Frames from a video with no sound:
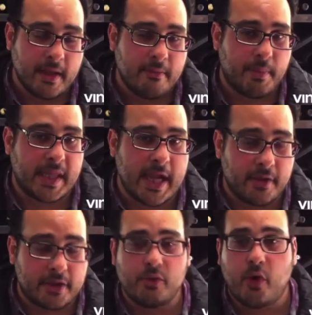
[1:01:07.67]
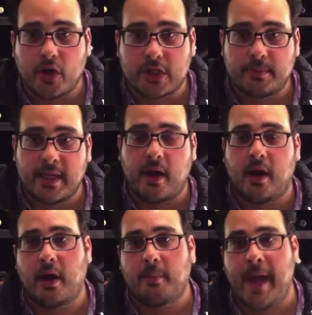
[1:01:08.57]
but the other two horsemen
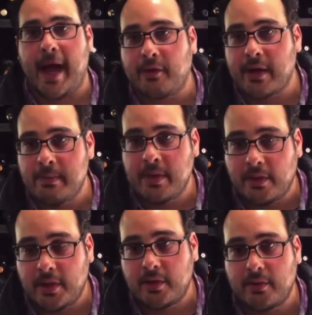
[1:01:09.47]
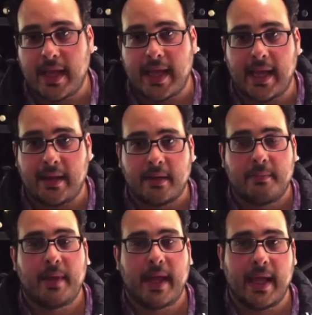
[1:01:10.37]
are powdery mildew and,
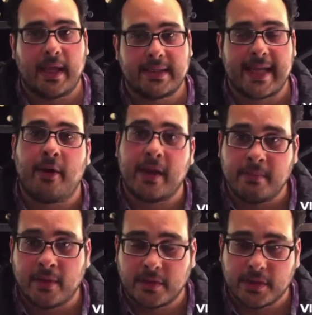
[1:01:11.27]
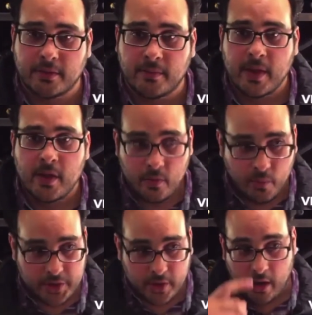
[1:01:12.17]
and downy mildew,
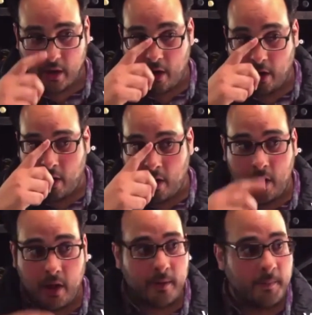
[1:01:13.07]
which are, are all